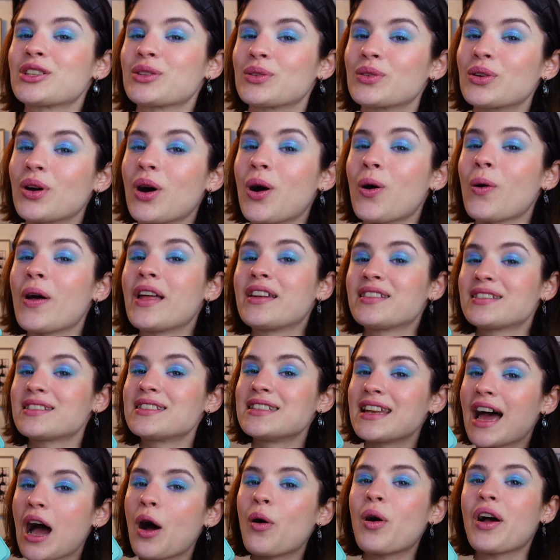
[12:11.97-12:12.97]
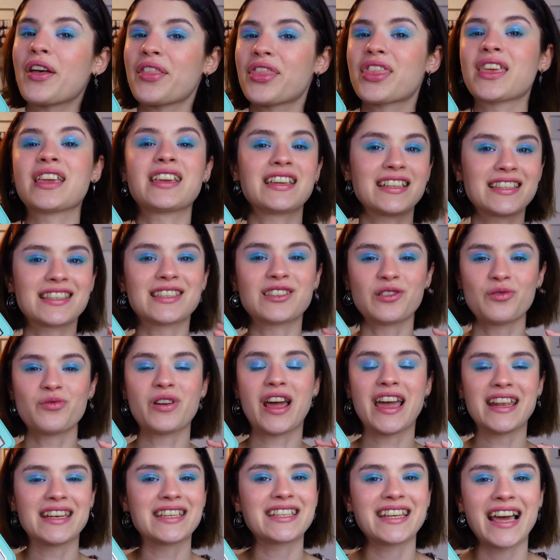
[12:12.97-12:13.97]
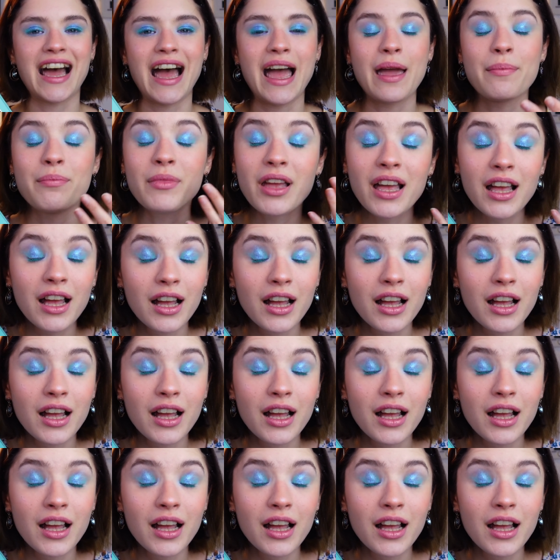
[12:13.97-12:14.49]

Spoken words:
you know, and now I think it's the right time.